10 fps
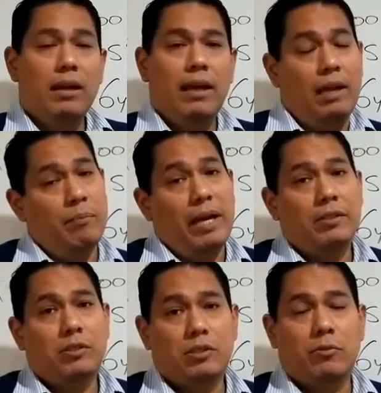right? And my
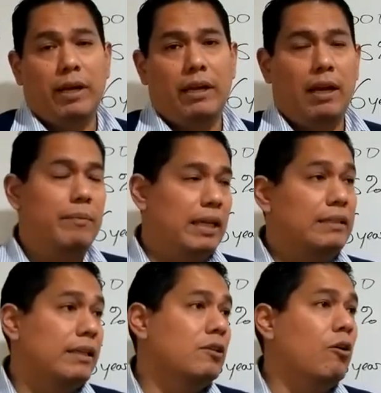interest rate. I mean, I
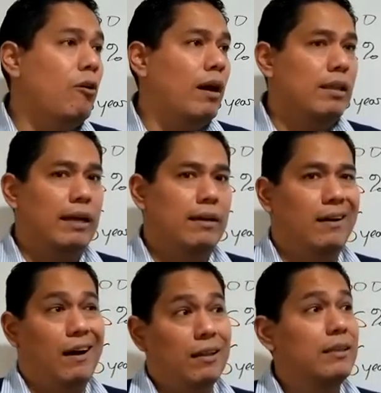did go on like a
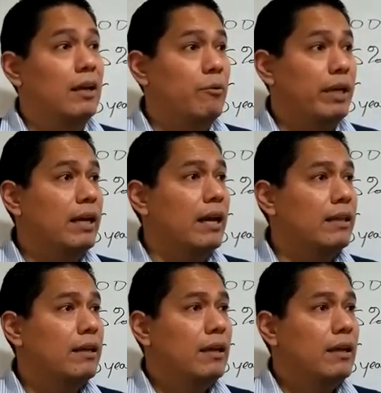holiday weekend,